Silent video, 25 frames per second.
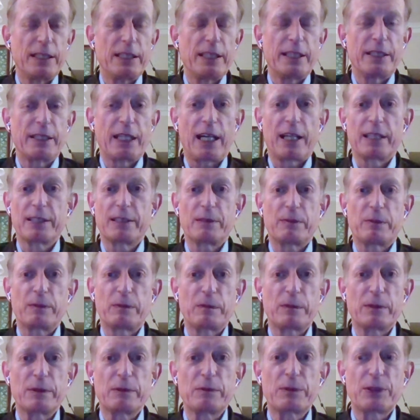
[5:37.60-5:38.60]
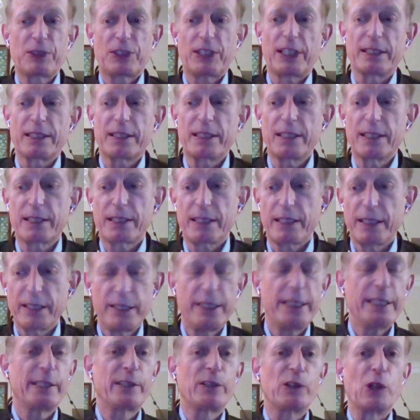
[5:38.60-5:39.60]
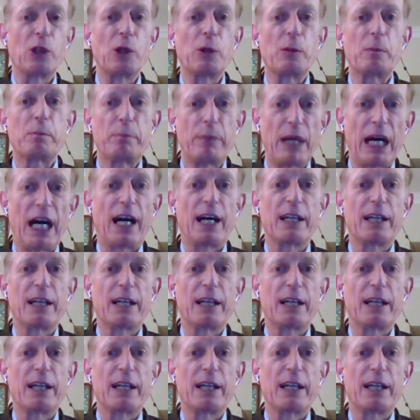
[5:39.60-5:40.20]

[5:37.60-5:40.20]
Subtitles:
in other senses, illegal,